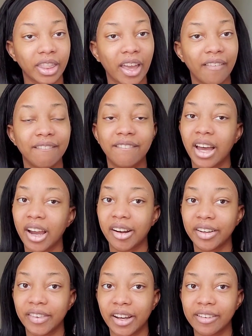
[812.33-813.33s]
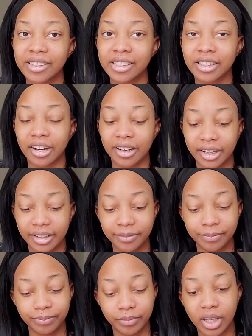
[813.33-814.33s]
very, very sturdy.
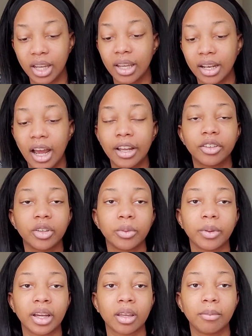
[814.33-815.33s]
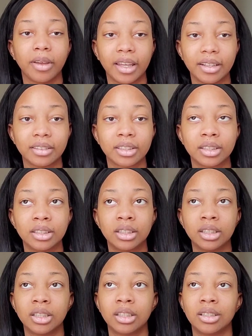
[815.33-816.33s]
And I do recommend
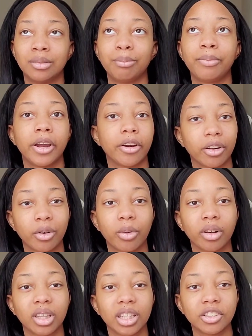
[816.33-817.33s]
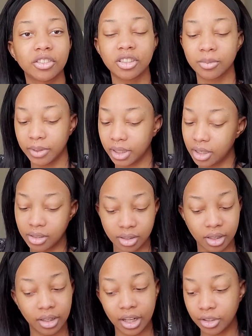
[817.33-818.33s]
paracord leashes because
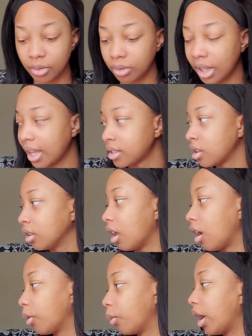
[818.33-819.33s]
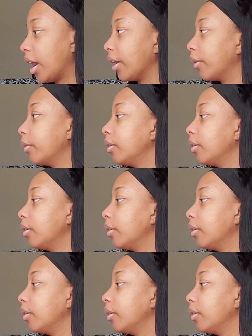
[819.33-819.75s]
they do last a long while.